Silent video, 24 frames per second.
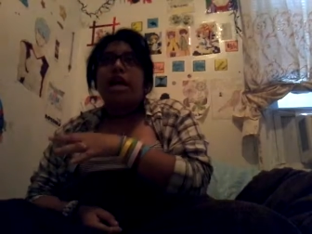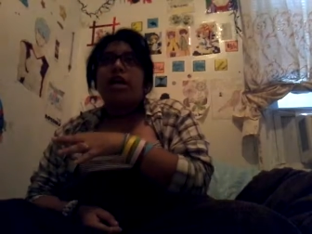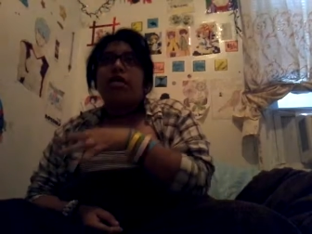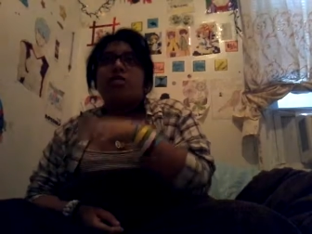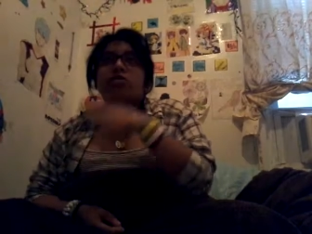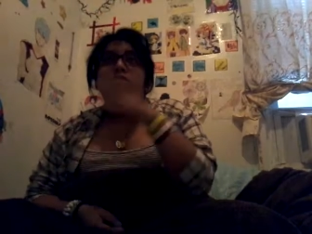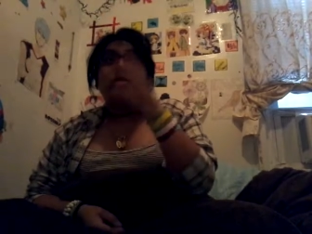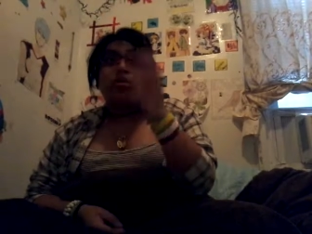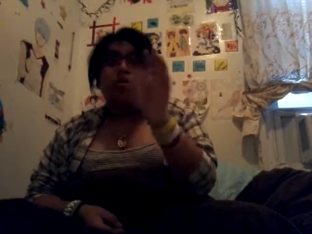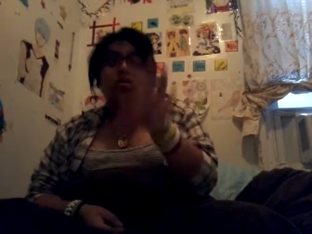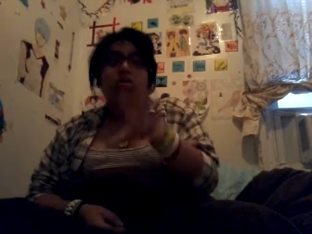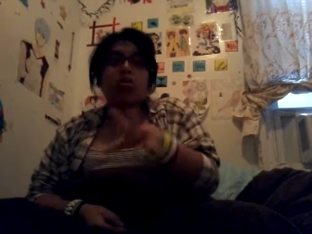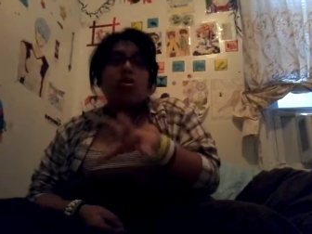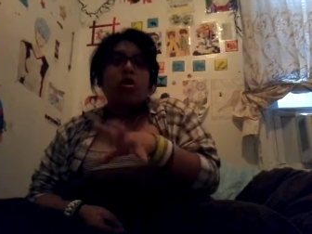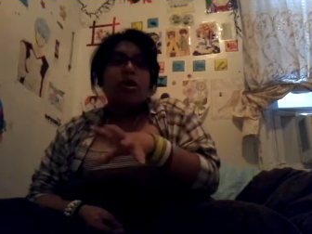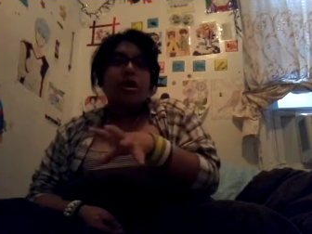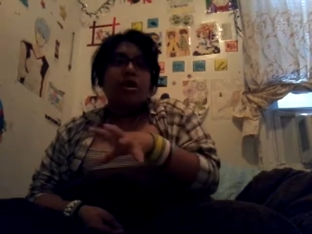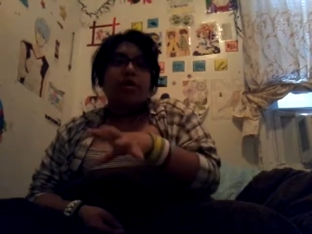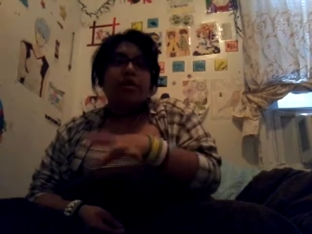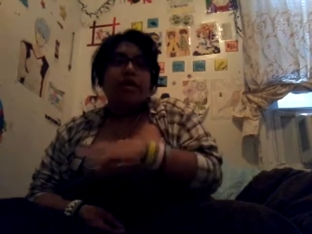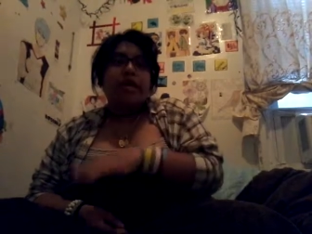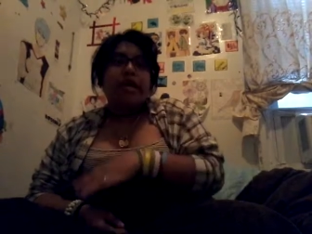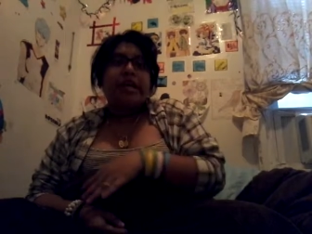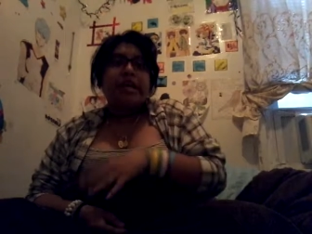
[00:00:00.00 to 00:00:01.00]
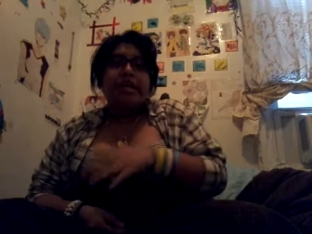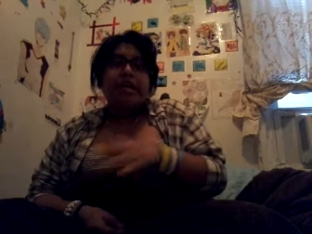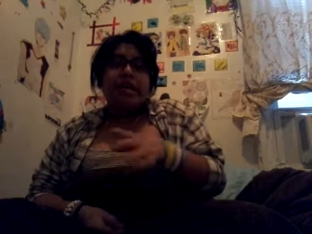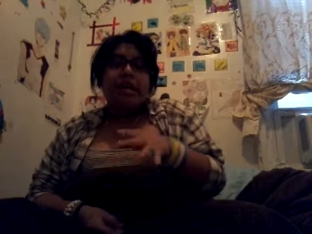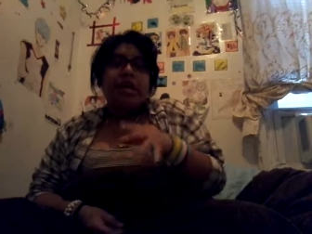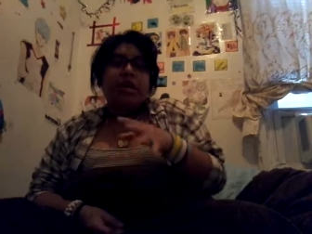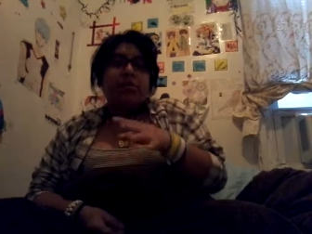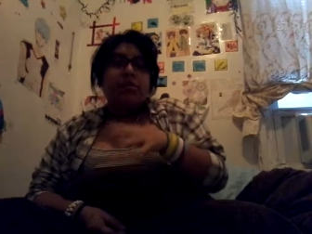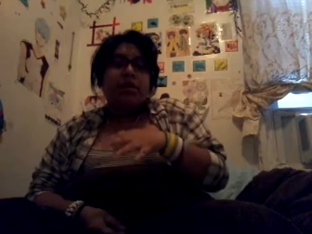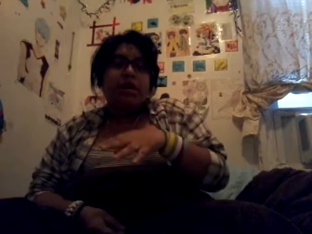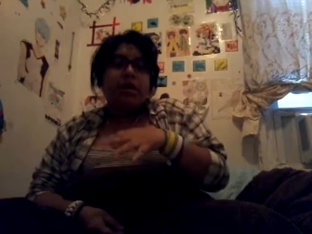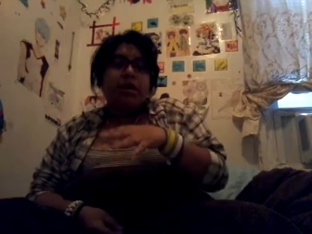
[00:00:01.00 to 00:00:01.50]
act or in the
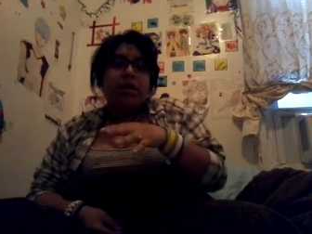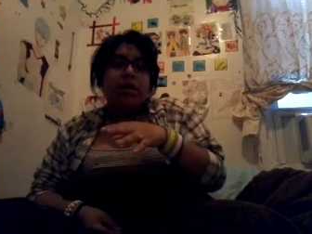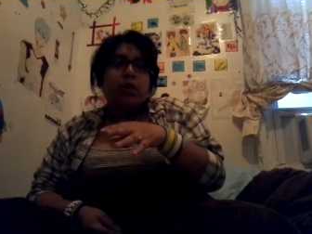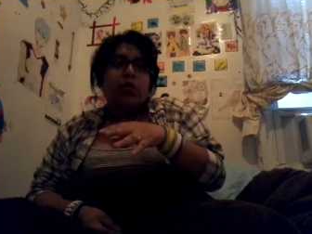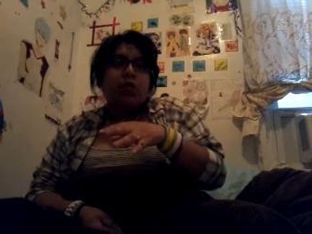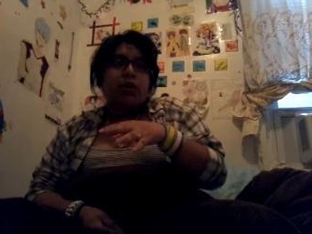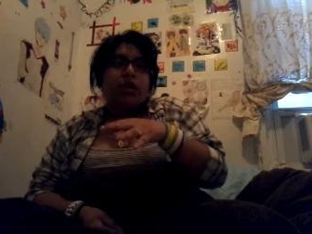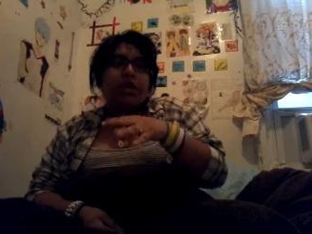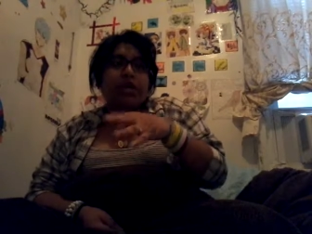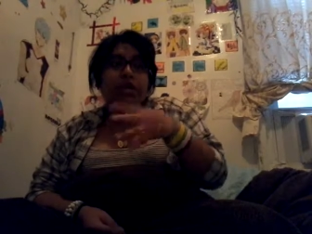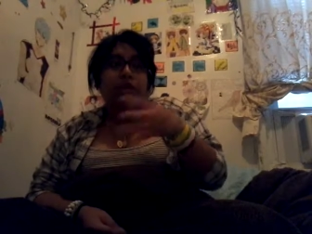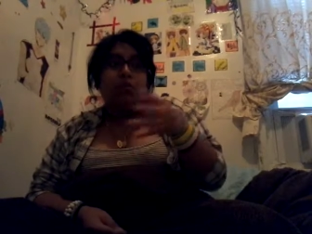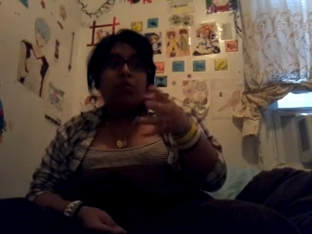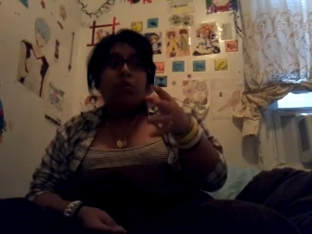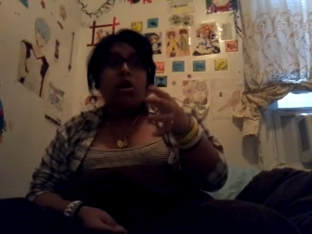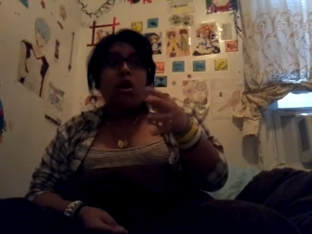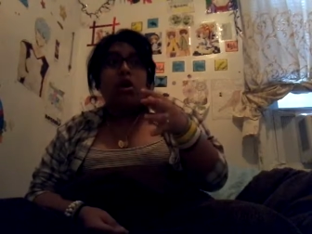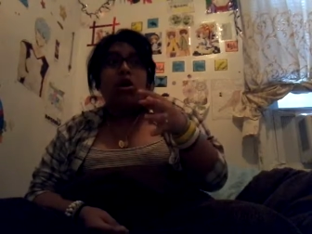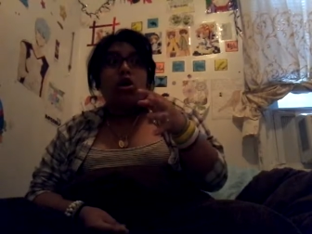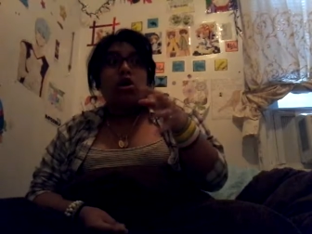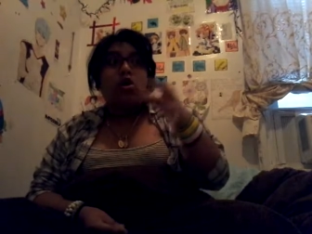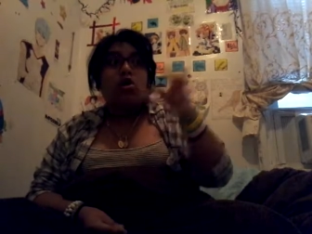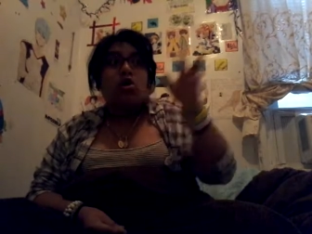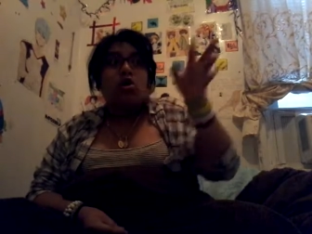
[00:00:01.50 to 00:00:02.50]
anime or in the manga